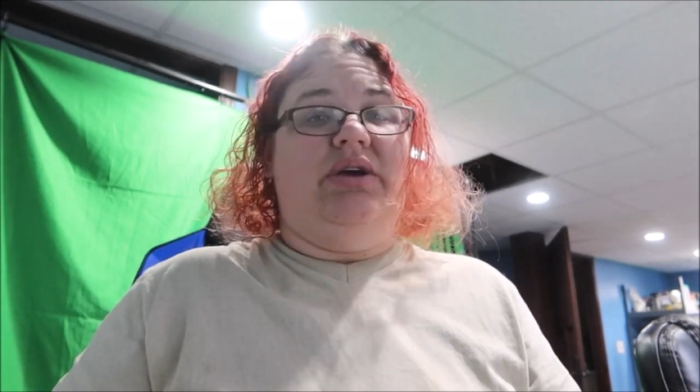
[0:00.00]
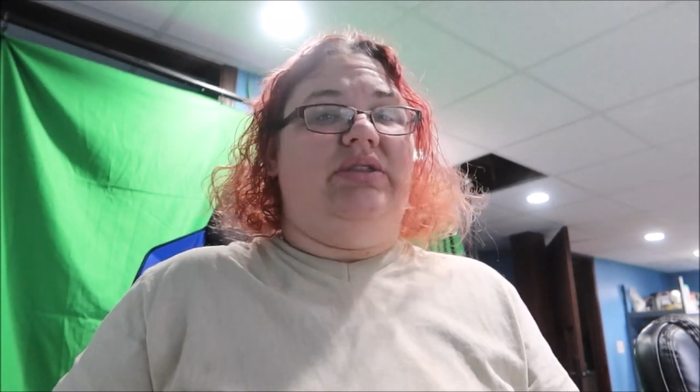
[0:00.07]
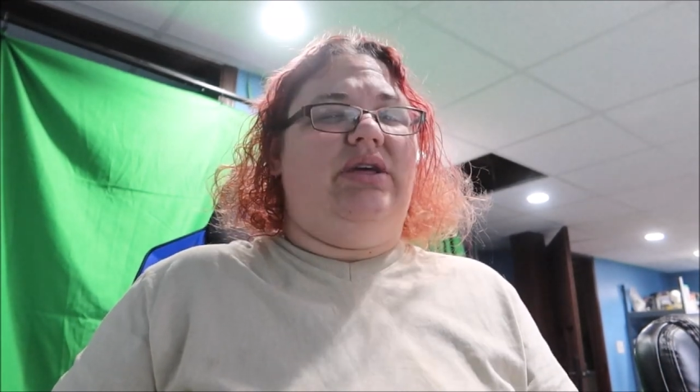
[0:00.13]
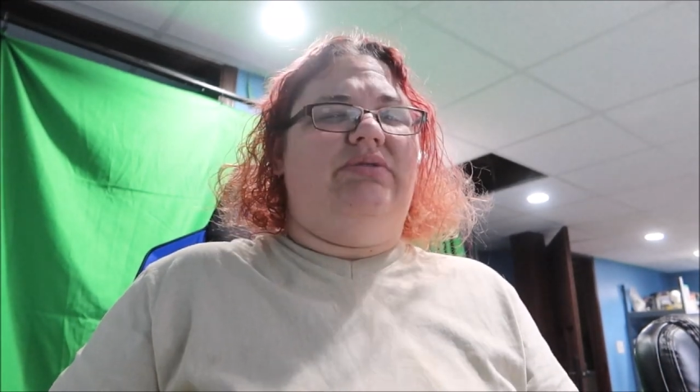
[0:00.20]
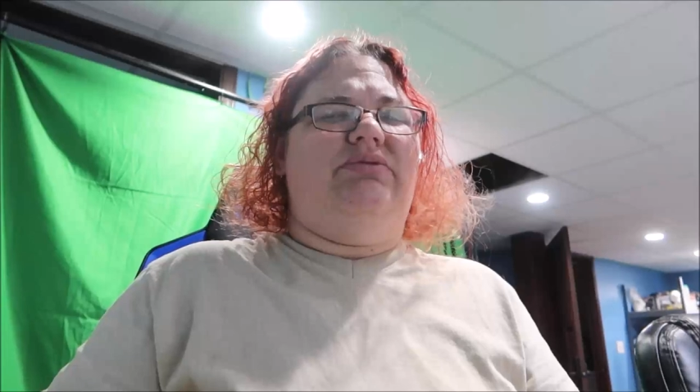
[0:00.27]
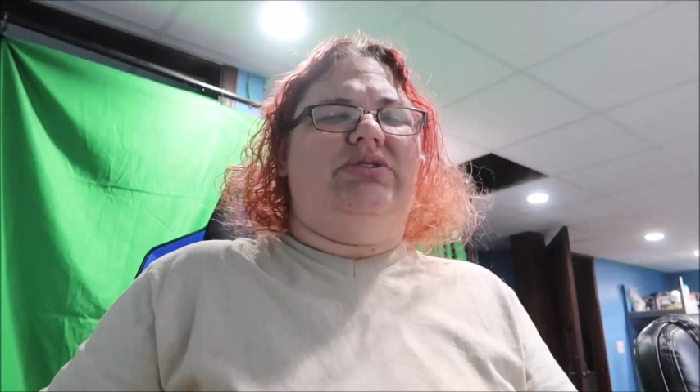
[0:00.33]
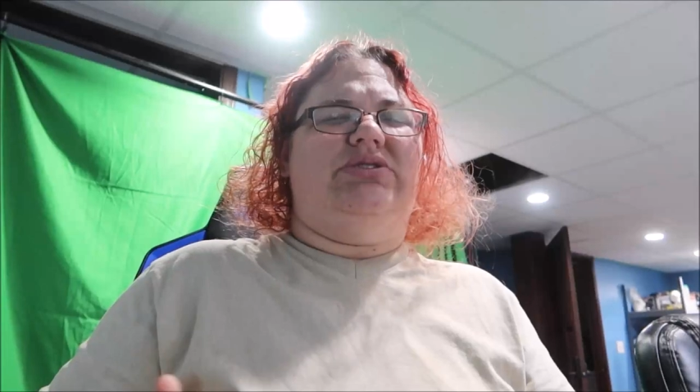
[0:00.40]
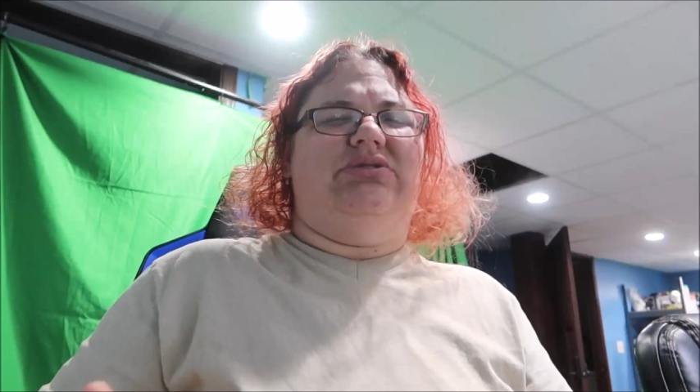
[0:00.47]
They
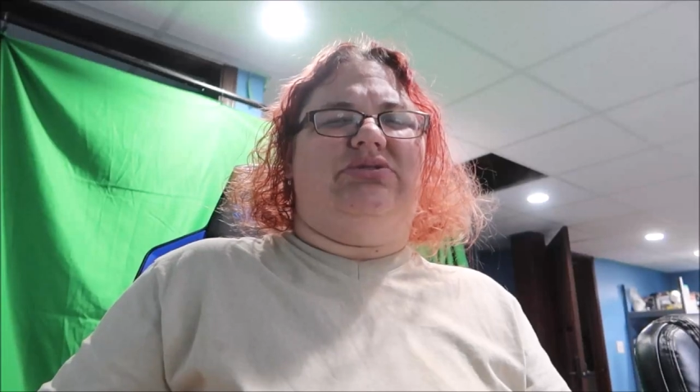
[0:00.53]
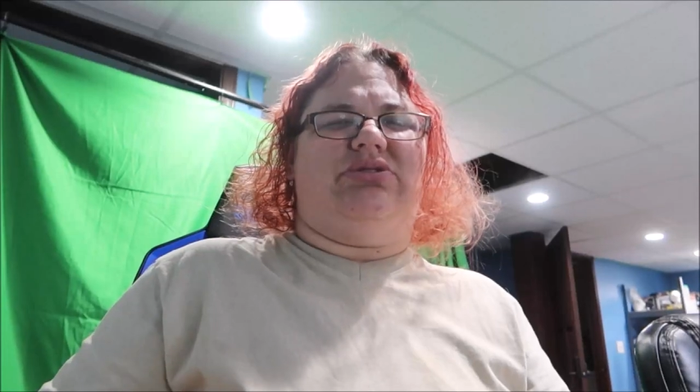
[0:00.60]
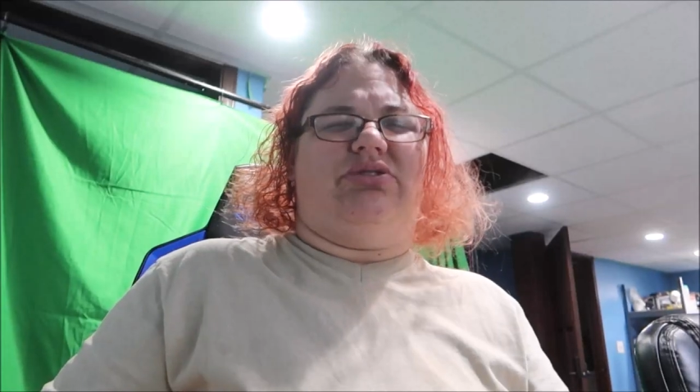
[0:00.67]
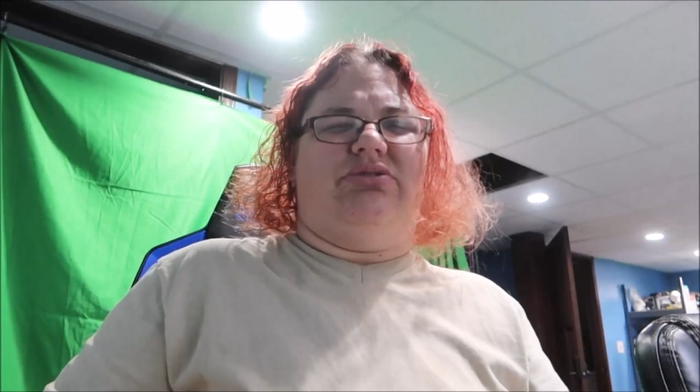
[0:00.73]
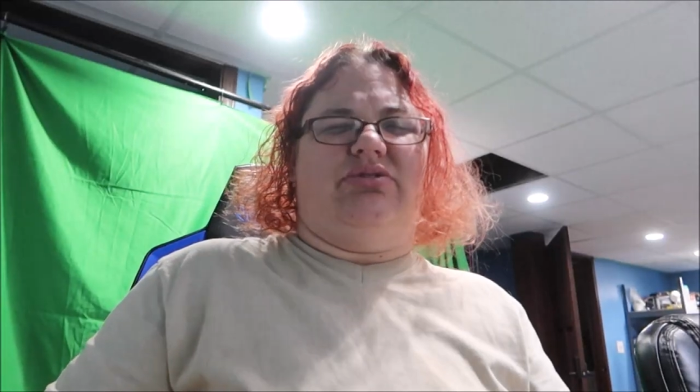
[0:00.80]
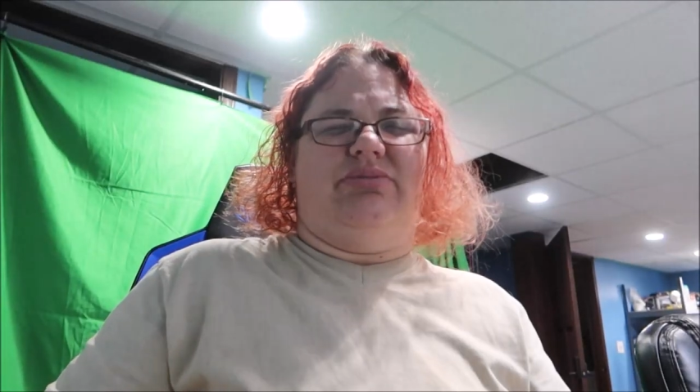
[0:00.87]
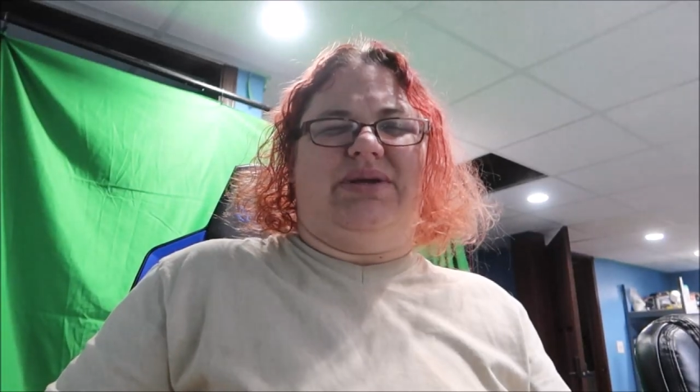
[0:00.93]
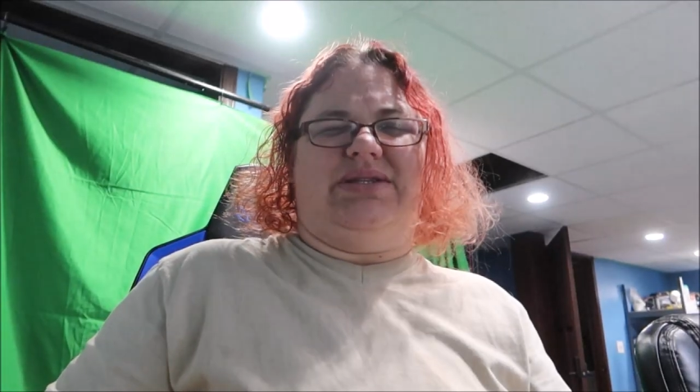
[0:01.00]
wouldn't do
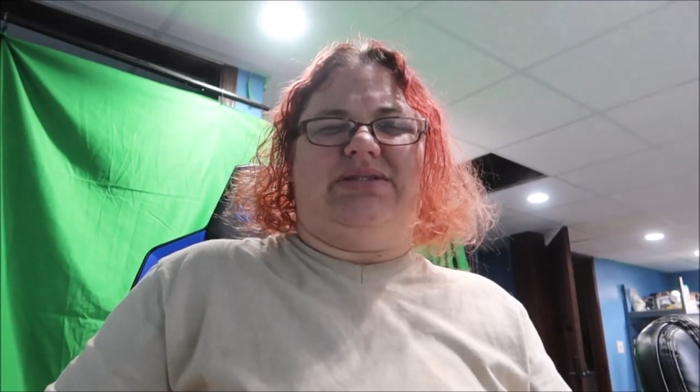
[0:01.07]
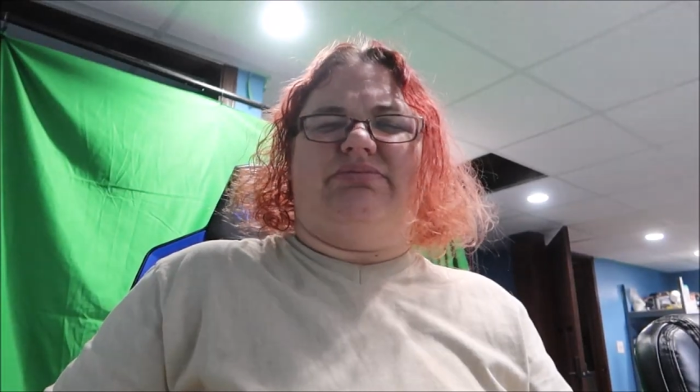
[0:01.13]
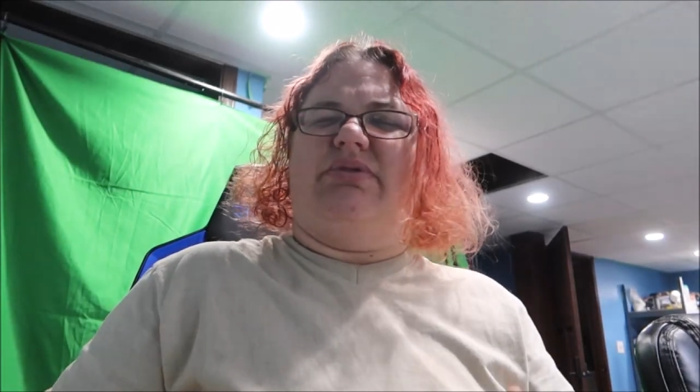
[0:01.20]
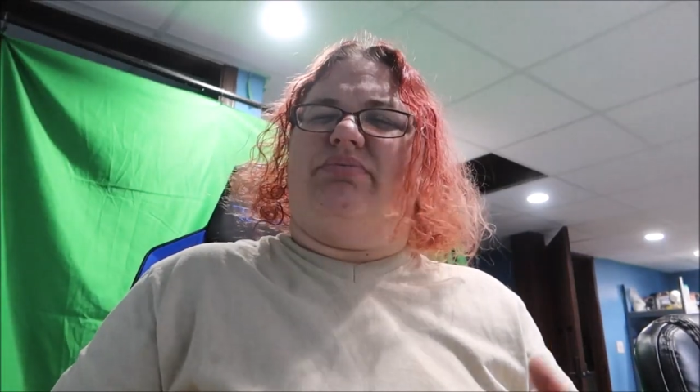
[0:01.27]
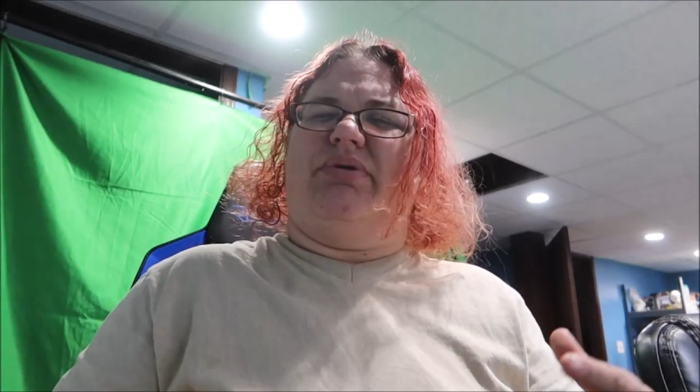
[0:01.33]
tournaments. We